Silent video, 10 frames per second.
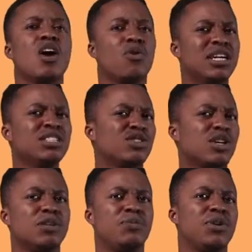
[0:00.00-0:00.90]
When you
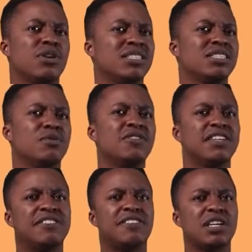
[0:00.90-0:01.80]
saw the periodic table for
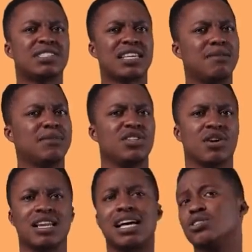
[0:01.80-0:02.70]
the first time in your
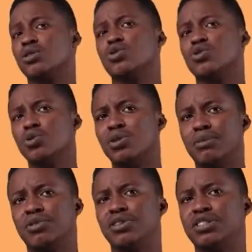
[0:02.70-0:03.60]
class or school
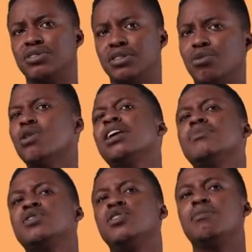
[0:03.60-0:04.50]
laboratory, what
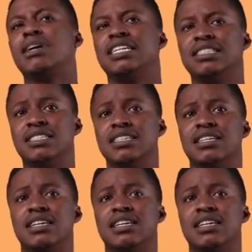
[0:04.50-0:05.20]
came to your mind?